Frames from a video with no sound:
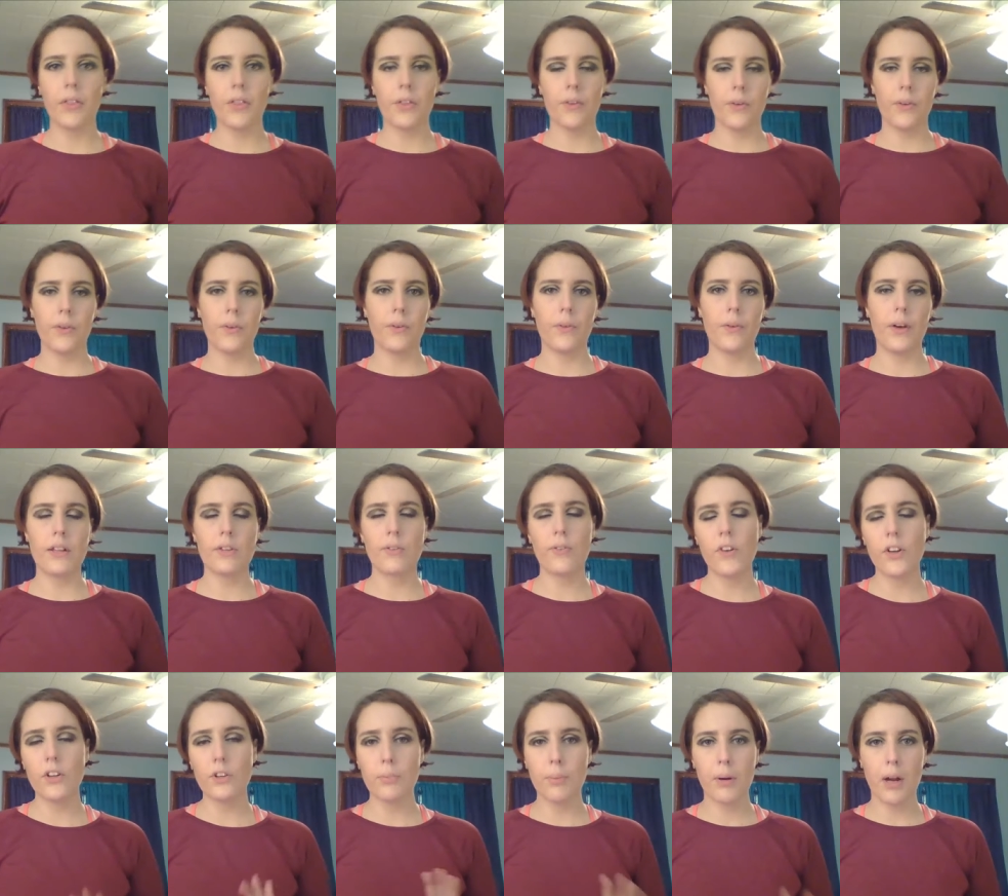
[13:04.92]
through, as
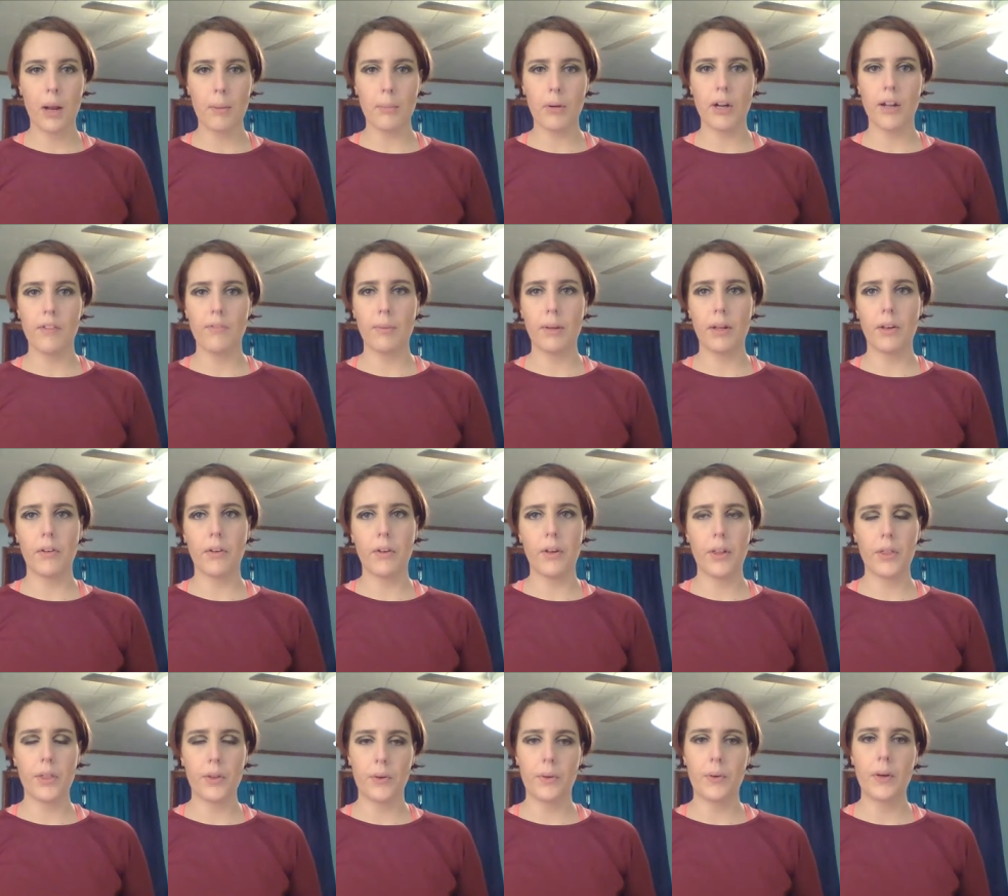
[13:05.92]
far as primer, I've been
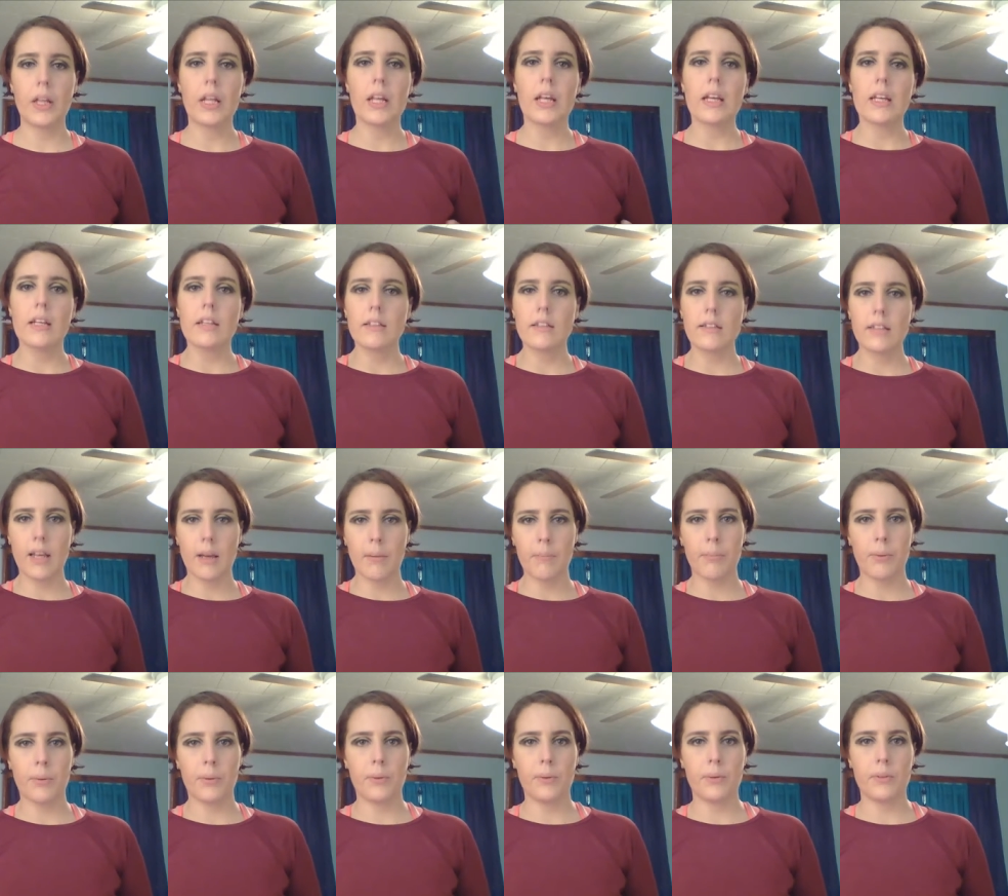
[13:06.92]
going through
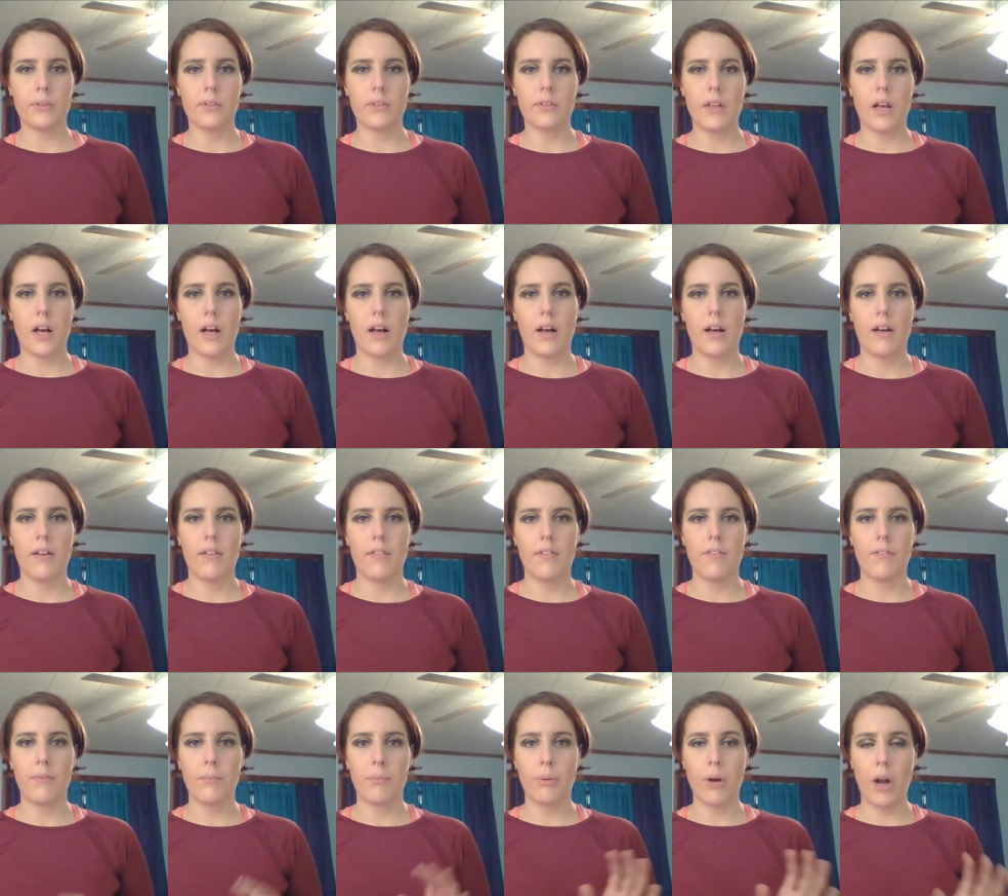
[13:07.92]
samples
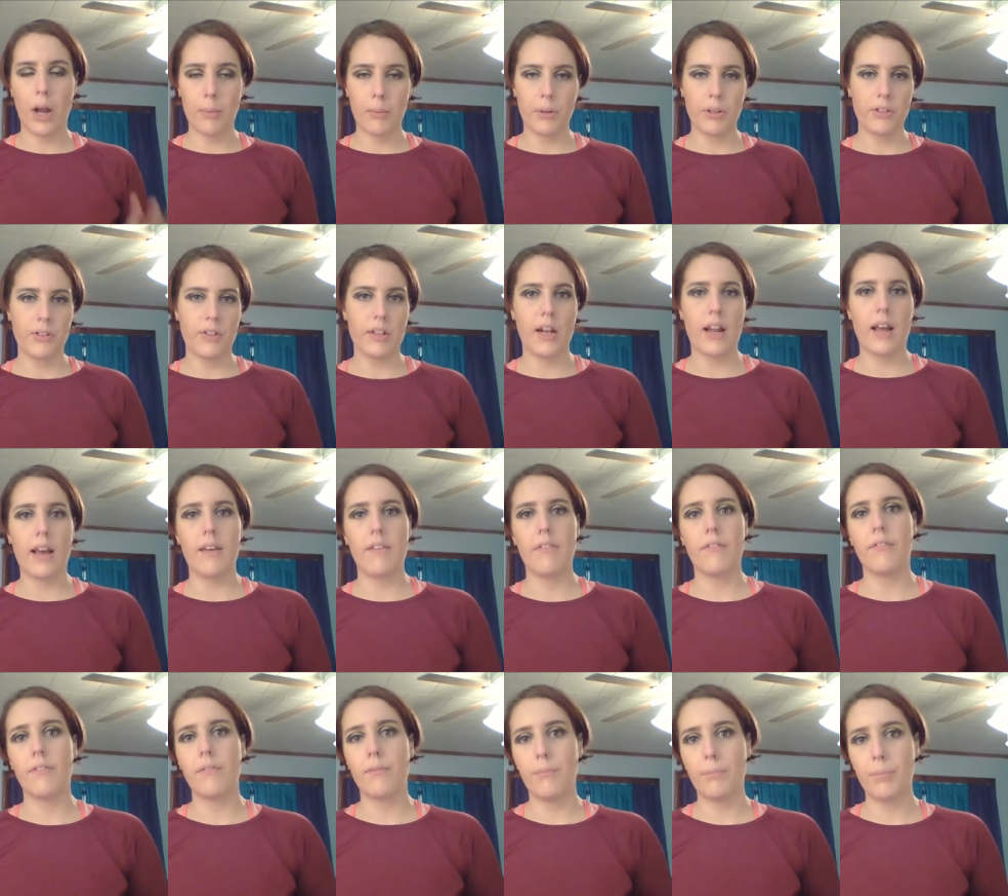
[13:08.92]
of primers that I've
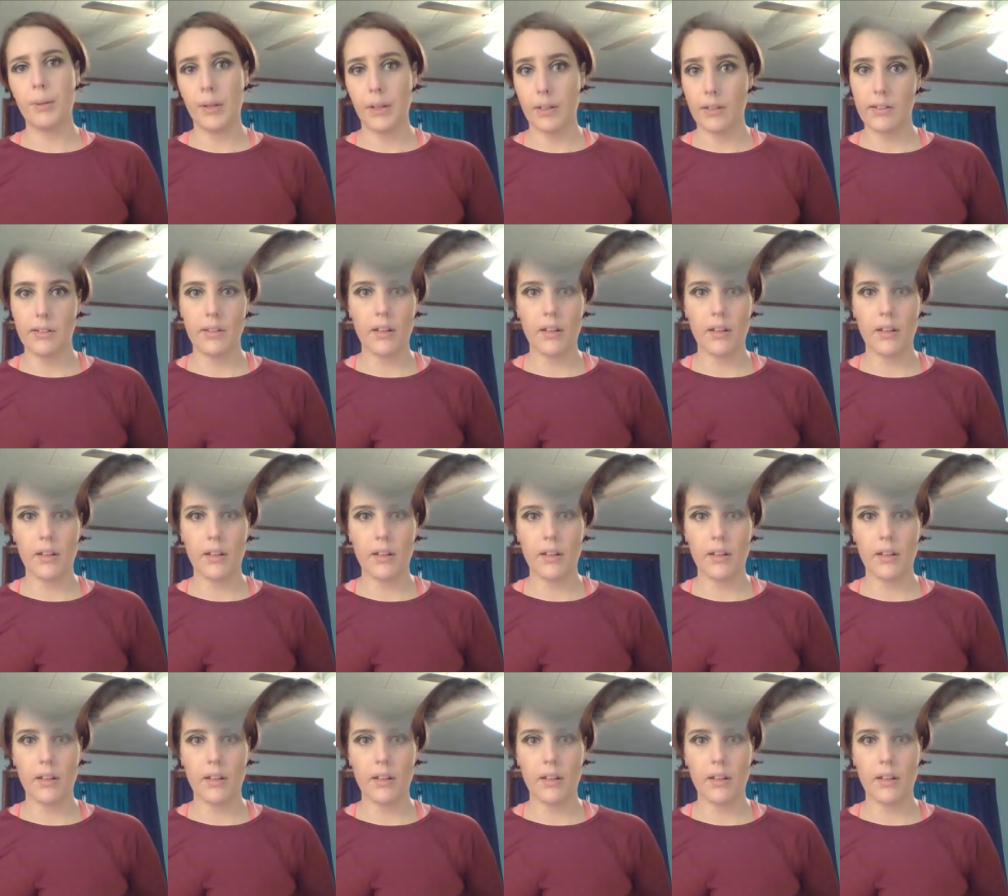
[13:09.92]
back